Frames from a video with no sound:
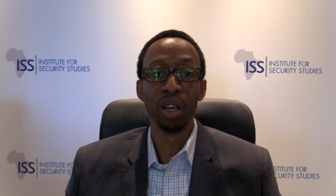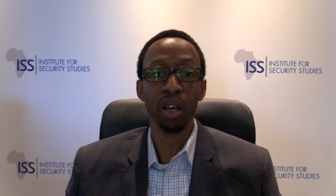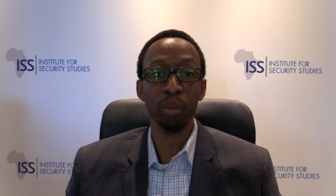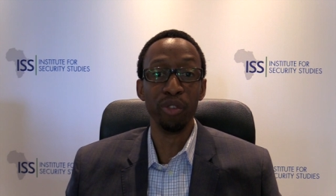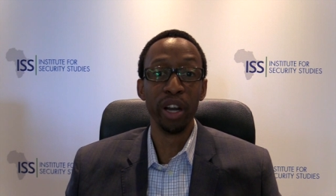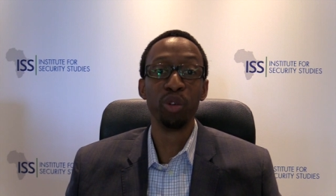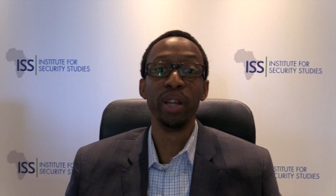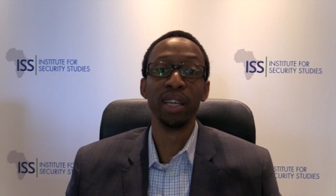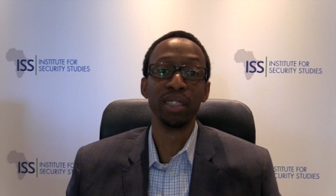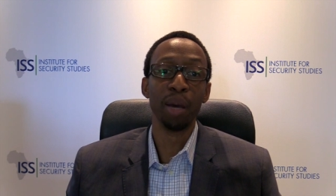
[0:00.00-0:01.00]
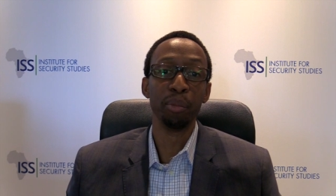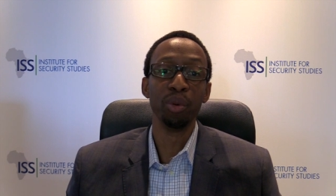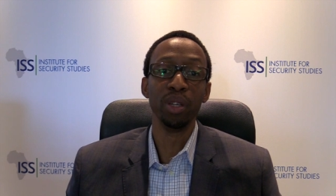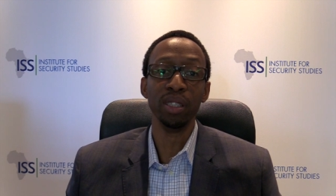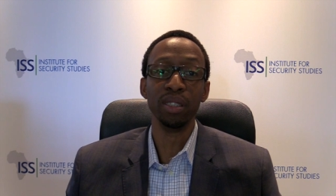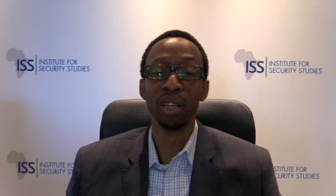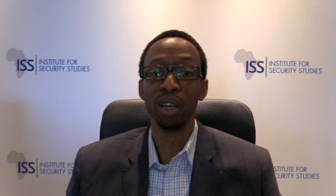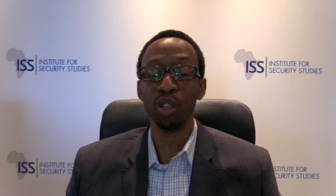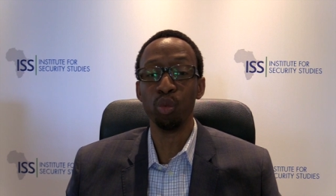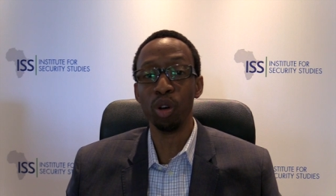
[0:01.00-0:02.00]
Um, a very good example is
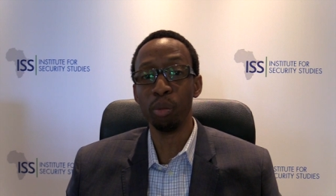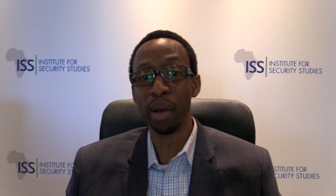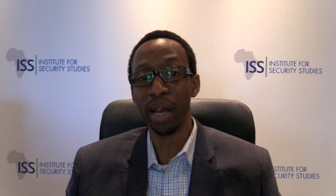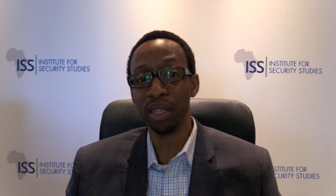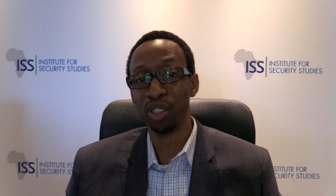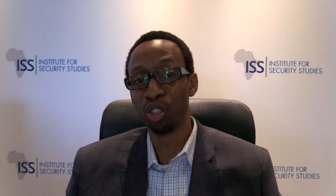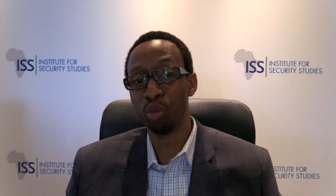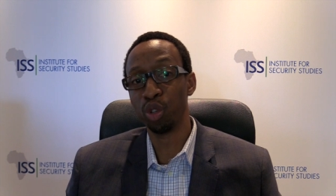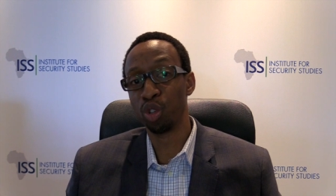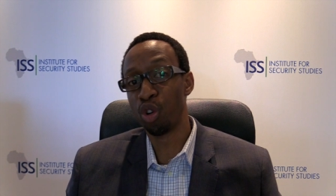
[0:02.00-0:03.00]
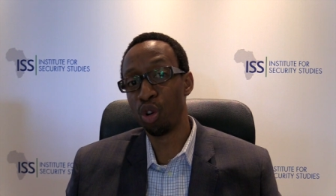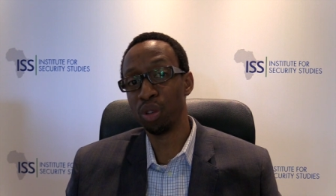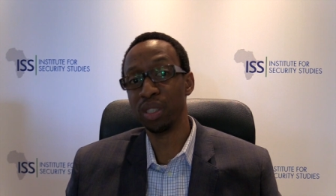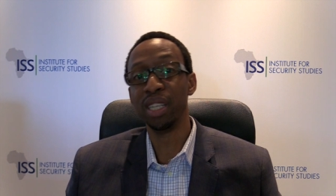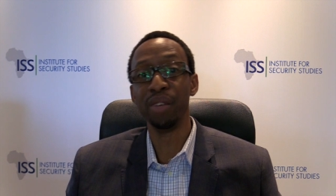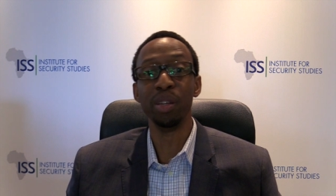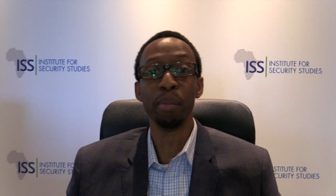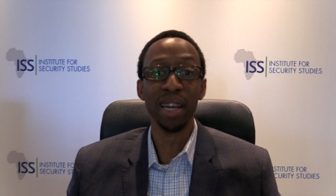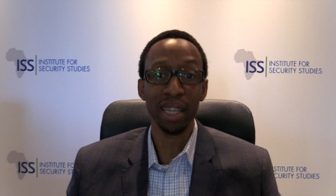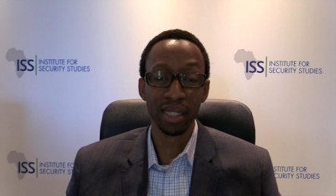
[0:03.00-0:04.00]
uh, the one by someone called David
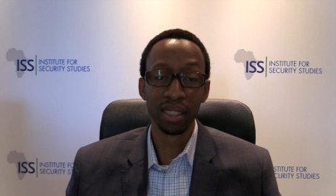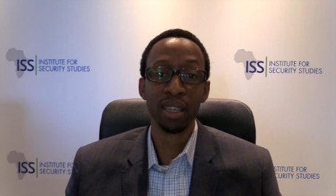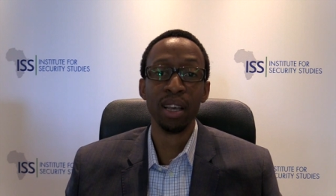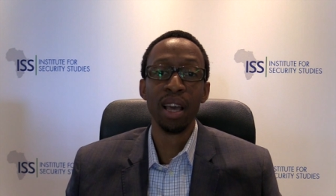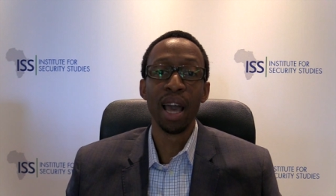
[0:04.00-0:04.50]
Malet,